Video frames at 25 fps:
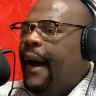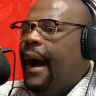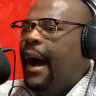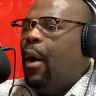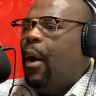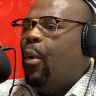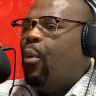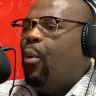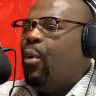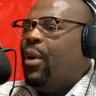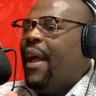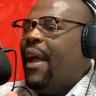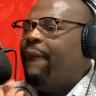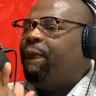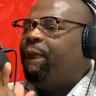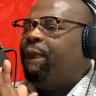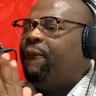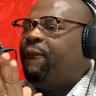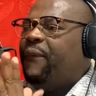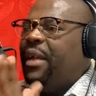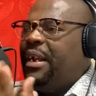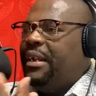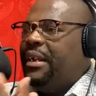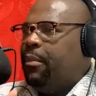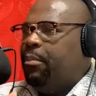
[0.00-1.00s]
We are
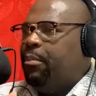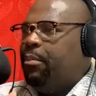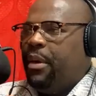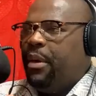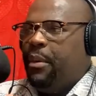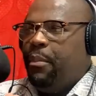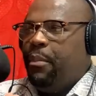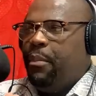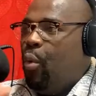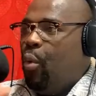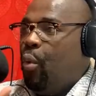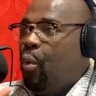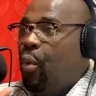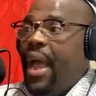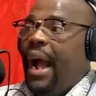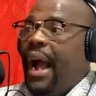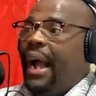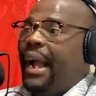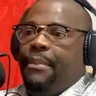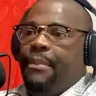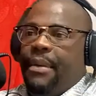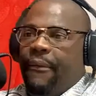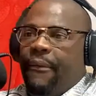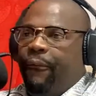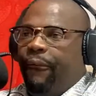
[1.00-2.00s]
feeding people. We are
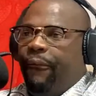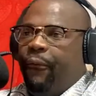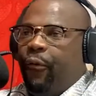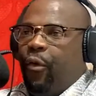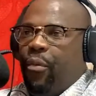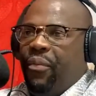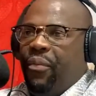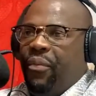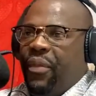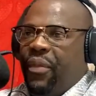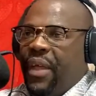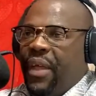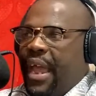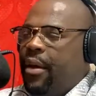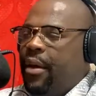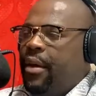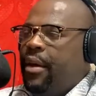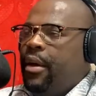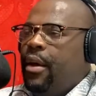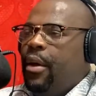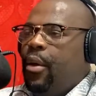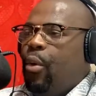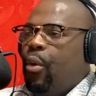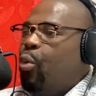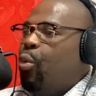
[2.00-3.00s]
coming from there.
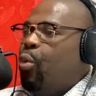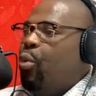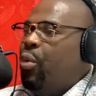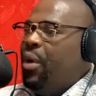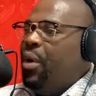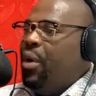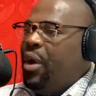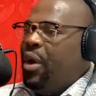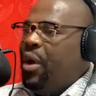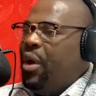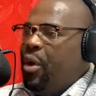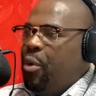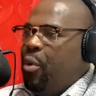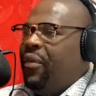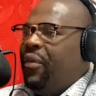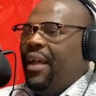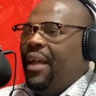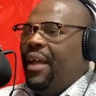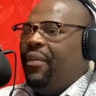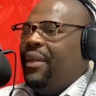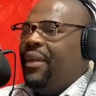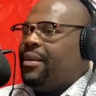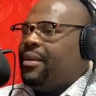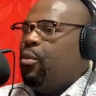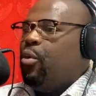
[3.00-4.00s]
We were there
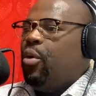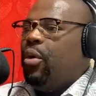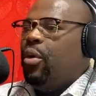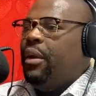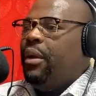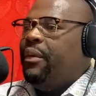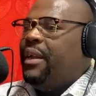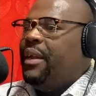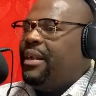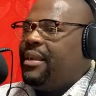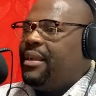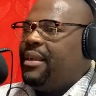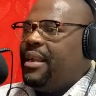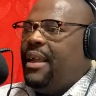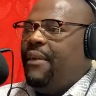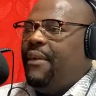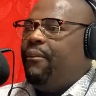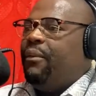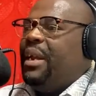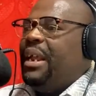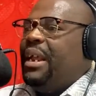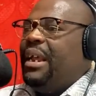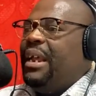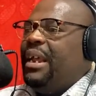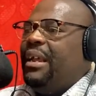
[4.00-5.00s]
this
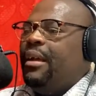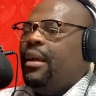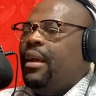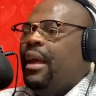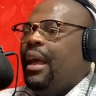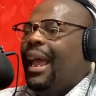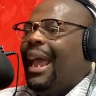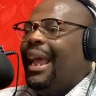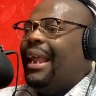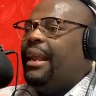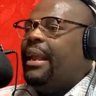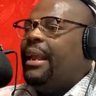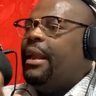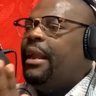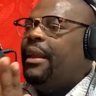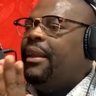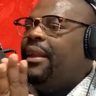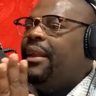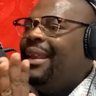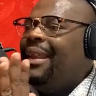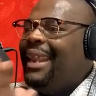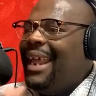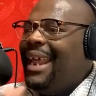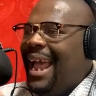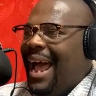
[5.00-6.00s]
evening, and
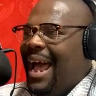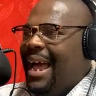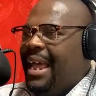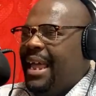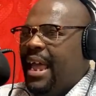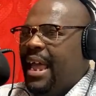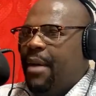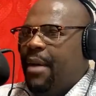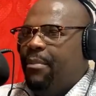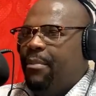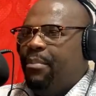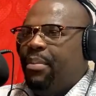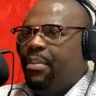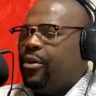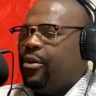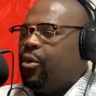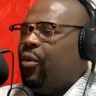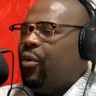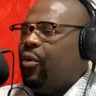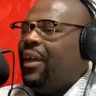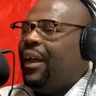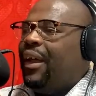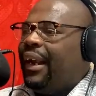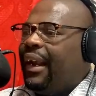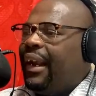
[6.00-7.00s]
they are happy. So
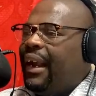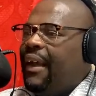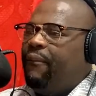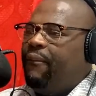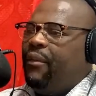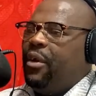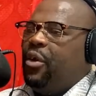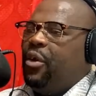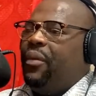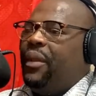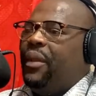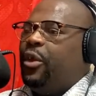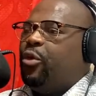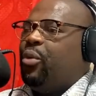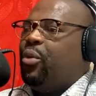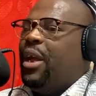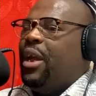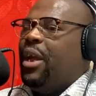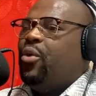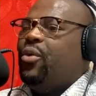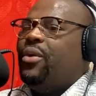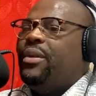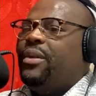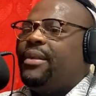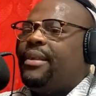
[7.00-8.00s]
the revenue that we are
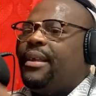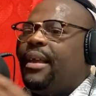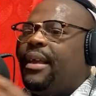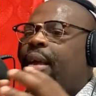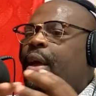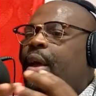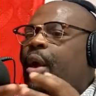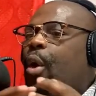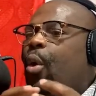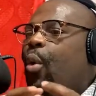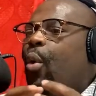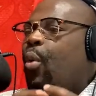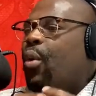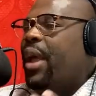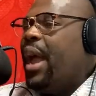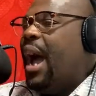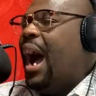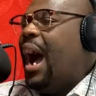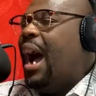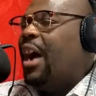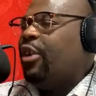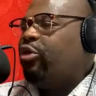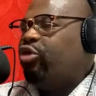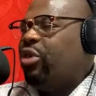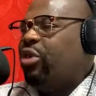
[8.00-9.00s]
using, we are
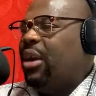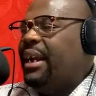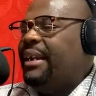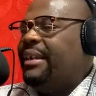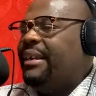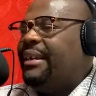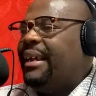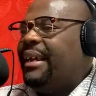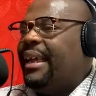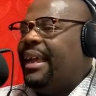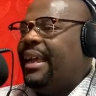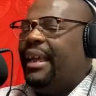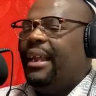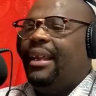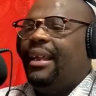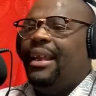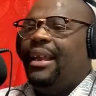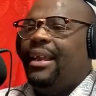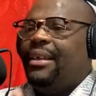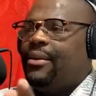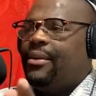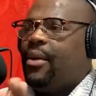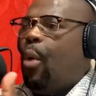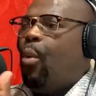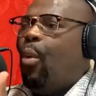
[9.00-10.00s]
actually taking it there.
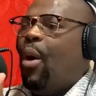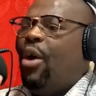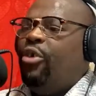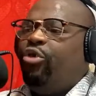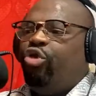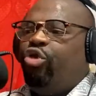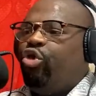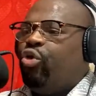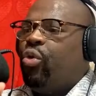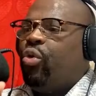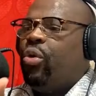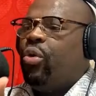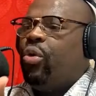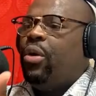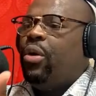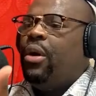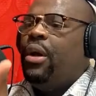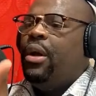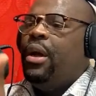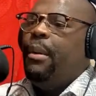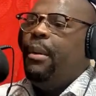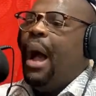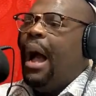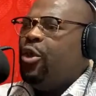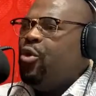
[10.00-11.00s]
So I want you to,
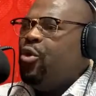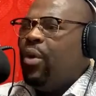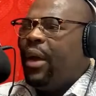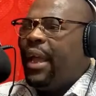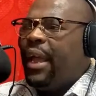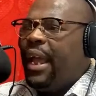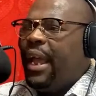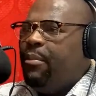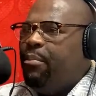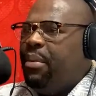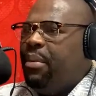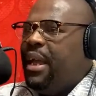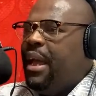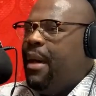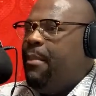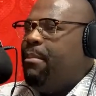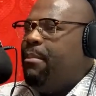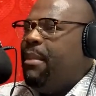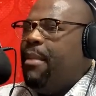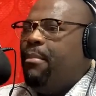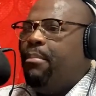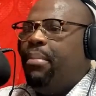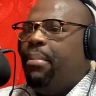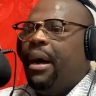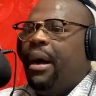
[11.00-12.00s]
you can be a
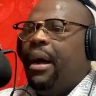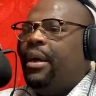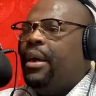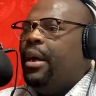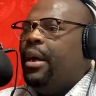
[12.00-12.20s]
member,